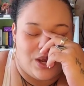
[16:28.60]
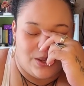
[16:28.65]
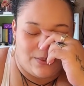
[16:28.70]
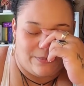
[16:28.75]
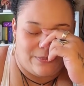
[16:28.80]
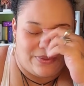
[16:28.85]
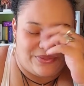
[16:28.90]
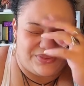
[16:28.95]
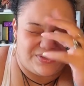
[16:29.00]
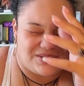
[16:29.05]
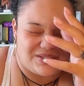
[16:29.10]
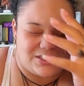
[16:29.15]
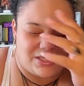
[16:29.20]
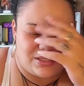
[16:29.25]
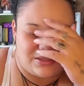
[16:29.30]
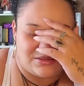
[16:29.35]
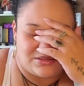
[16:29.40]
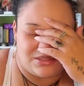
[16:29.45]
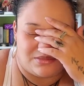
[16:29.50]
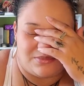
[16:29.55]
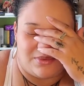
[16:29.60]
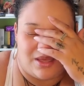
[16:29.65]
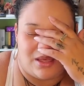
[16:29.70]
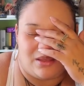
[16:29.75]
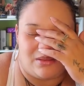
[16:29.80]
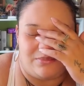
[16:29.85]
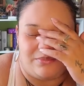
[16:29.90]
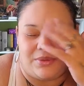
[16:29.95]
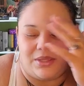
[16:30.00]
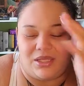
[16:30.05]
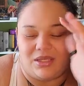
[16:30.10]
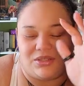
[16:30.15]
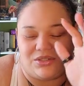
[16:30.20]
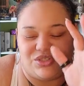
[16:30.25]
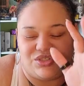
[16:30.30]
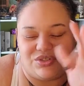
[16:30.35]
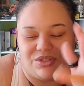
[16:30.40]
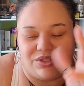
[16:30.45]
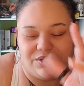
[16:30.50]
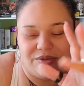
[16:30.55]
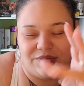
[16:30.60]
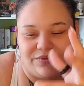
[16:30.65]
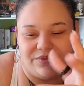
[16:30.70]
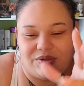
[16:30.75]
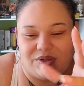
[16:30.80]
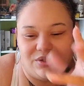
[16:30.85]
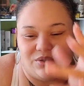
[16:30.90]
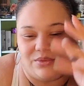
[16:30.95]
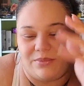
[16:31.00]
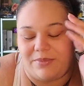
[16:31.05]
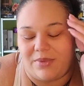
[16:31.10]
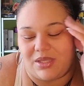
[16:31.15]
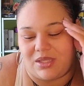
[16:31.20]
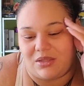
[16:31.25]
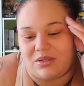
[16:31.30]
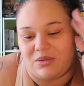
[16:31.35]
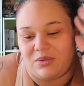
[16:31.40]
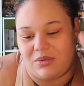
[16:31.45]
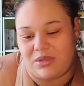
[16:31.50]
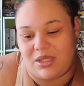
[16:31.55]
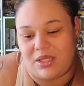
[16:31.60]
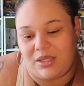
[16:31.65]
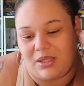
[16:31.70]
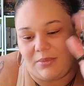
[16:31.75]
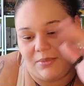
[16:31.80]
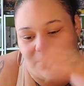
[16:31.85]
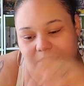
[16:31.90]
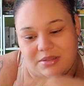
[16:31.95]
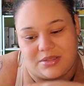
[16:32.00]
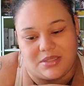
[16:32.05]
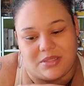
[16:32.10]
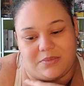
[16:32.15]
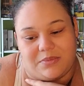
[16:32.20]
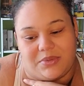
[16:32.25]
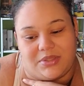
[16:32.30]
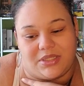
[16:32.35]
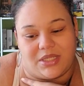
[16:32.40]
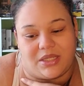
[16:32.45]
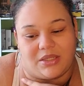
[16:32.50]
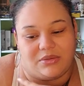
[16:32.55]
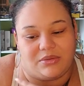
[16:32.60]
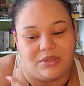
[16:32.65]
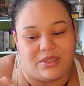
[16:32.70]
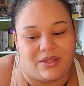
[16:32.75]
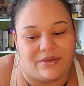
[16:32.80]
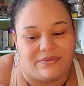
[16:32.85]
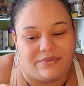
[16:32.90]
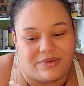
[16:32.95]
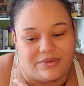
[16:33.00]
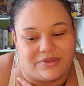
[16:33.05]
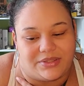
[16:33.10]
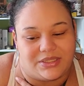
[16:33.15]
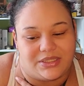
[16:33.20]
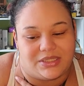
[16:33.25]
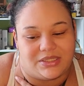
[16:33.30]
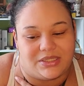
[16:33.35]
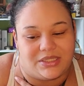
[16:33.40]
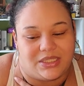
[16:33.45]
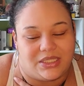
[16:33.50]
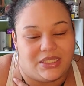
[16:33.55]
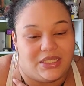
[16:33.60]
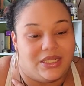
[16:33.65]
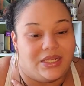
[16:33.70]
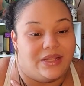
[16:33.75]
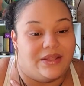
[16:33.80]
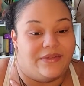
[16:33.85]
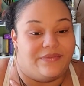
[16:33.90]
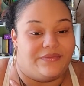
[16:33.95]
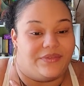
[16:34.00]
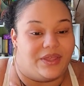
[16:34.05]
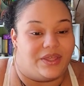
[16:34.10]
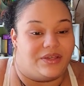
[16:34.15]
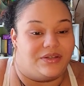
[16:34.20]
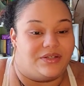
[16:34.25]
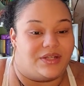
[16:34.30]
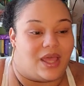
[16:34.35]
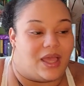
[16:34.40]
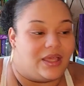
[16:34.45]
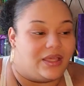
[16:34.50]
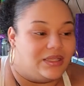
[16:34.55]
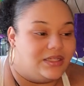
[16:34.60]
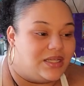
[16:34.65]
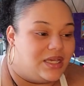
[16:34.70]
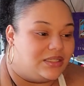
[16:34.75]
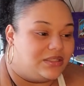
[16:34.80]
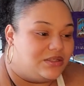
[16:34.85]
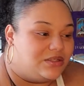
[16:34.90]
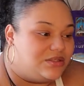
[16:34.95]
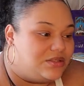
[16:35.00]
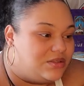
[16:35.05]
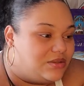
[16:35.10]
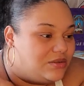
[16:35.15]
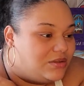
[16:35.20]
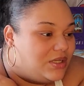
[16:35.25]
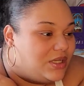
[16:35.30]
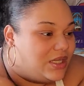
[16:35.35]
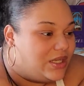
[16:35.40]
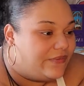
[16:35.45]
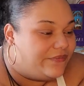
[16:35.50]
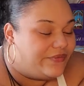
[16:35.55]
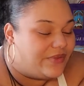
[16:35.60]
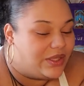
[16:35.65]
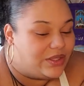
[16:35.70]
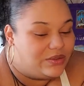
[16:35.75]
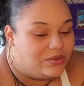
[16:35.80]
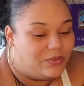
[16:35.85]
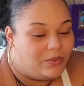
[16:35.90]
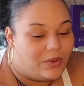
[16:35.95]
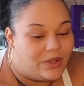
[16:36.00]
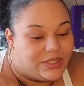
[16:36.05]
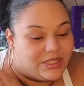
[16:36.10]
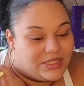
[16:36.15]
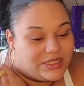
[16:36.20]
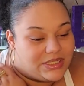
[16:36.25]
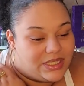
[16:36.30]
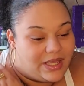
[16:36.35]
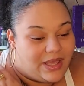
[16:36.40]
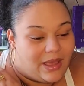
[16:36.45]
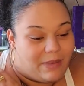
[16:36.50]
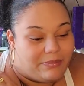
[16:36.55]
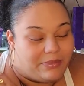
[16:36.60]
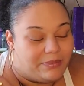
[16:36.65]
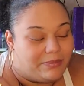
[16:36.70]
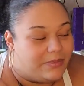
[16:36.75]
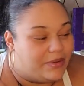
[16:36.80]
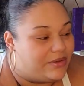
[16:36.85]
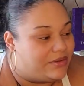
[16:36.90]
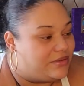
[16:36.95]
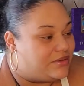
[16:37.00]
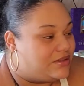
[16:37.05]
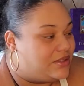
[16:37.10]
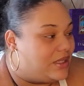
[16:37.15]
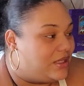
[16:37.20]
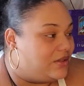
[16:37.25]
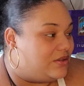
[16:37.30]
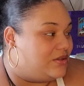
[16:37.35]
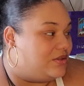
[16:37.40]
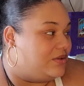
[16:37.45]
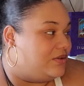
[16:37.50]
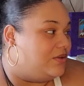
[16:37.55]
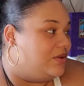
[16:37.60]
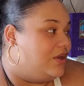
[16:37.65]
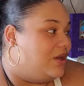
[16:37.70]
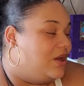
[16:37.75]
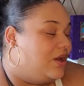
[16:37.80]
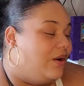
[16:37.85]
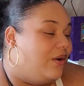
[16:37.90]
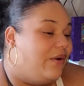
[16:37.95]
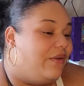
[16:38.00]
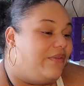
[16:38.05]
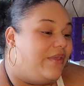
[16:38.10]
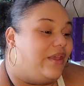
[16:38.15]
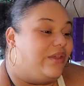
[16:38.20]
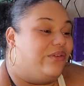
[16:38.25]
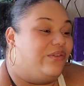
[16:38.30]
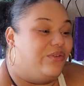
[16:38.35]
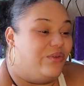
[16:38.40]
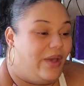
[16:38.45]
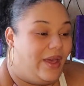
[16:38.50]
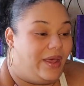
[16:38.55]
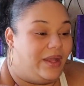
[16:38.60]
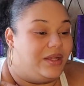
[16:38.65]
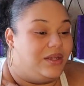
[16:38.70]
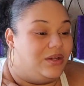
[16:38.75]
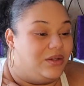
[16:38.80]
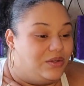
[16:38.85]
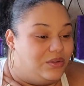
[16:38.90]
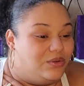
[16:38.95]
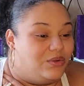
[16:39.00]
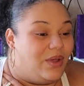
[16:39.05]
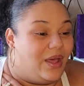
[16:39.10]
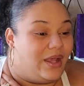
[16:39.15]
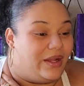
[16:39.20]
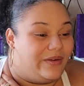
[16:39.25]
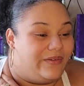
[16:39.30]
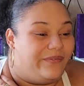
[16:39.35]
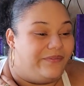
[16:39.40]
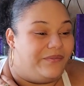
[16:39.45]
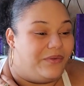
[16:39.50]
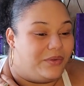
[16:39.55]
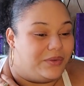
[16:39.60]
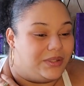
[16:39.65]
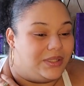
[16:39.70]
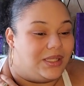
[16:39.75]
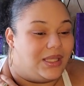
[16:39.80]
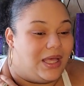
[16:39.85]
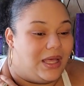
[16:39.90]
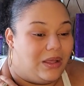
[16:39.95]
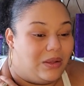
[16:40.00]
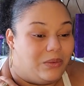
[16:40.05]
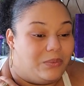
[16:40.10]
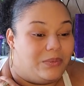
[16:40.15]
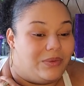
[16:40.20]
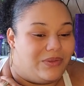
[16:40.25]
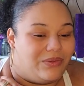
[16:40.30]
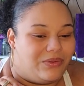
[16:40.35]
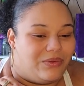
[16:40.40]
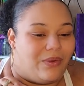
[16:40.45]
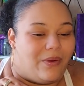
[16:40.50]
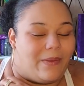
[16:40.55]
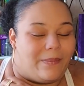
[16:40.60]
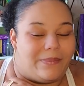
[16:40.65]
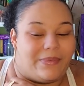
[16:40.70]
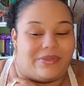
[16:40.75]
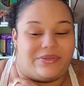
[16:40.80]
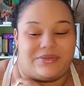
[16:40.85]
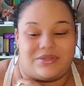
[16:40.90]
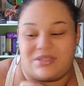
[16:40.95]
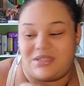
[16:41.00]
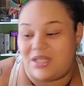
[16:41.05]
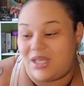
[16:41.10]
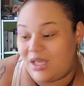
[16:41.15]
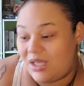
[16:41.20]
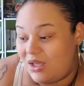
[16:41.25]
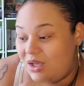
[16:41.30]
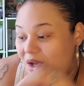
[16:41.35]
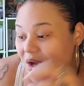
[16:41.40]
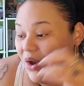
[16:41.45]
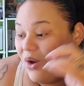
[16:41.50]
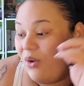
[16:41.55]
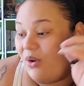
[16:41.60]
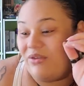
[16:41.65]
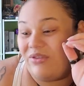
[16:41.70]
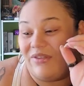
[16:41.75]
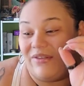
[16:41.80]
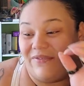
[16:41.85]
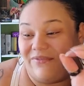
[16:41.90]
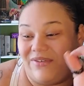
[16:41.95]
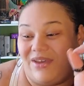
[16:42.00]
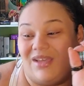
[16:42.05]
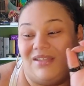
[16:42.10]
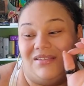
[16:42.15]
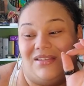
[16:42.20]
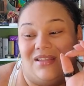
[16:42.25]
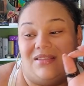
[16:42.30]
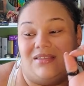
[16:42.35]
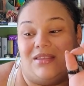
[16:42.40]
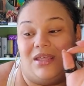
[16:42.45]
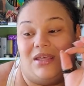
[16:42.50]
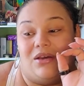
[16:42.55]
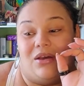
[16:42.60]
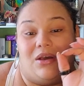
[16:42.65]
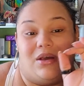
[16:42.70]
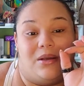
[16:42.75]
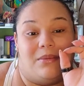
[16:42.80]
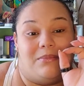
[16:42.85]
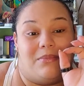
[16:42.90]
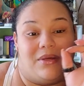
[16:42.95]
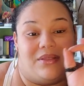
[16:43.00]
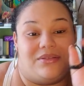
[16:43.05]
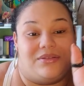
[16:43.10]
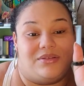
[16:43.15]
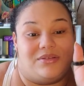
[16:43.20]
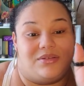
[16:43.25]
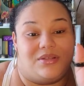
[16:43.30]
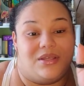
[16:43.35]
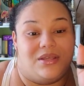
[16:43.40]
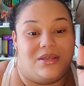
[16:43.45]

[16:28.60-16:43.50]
Mother's Day somehow being a trigger for you, making you think about someone that you love very dearly, that you're not connected to, that you want to say Happy Mother's Day to, or that you had a falling out with on Mother's Day, or the fact that they are a mother